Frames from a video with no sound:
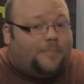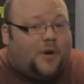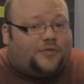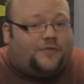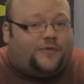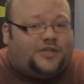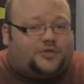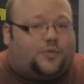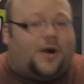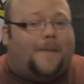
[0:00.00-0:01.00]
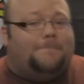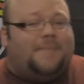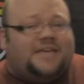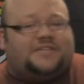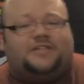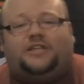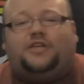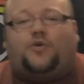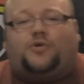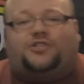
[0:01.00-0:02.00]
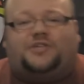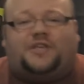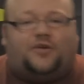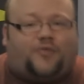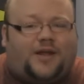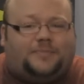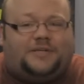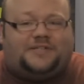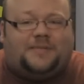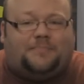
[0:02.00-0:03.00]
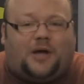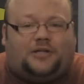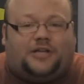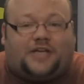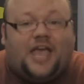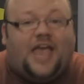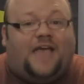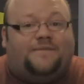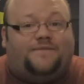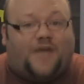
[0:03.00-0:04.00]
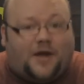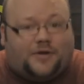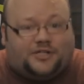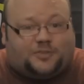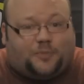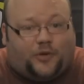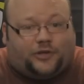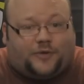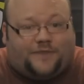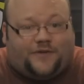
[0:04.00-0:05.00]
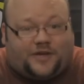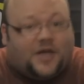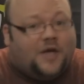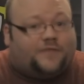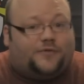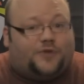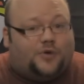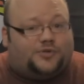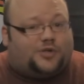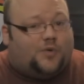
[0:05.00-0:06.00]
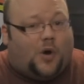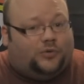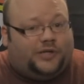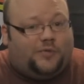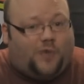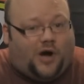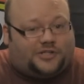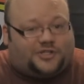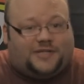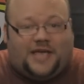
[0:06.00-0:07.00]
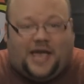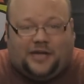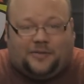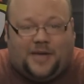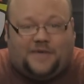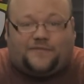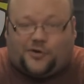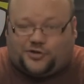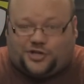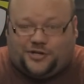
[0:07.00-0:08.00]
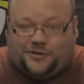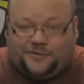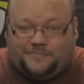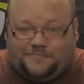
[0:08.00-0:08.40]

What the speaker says: both of which were amazingly gorgeous, incredibly symbolic, and very spoilerific for those who only watch the anime version.